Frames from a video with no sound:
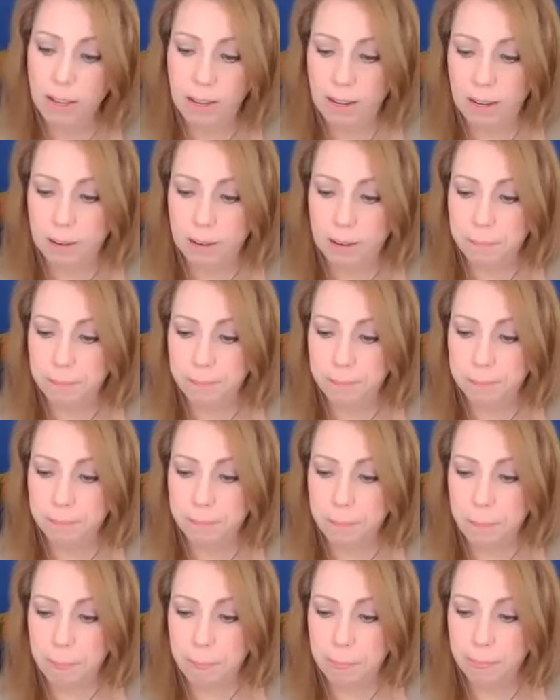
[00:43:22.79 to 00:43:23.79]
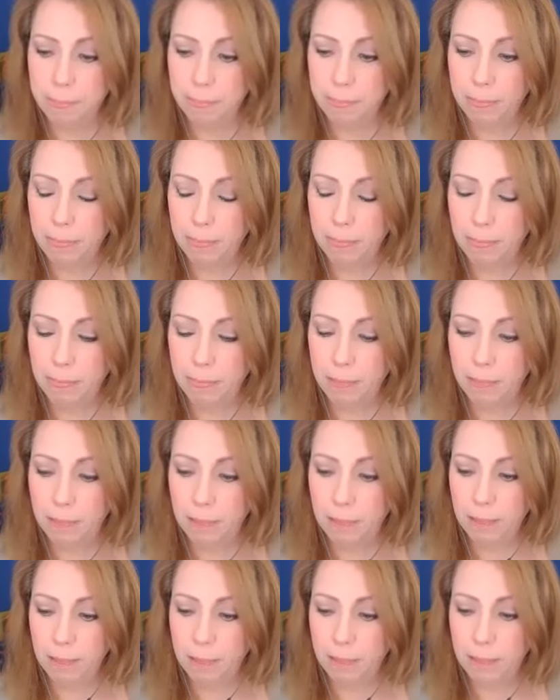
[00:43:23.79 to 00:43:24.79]

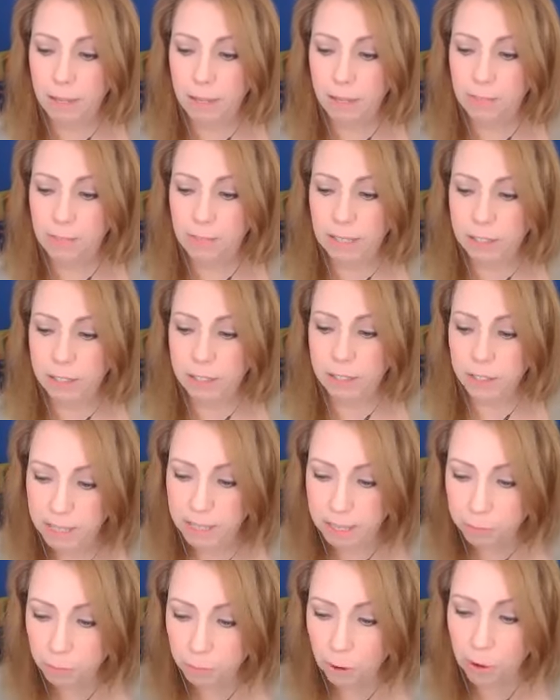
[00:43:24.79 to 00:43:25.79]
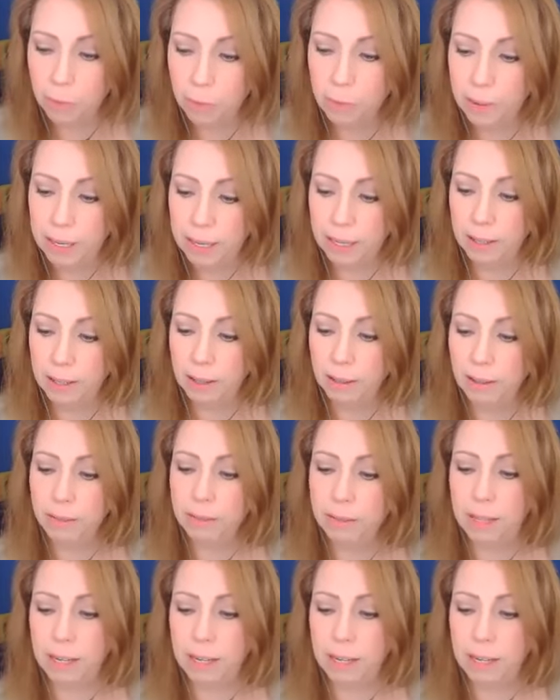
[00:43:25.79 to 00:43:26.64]
If I just keep rowing,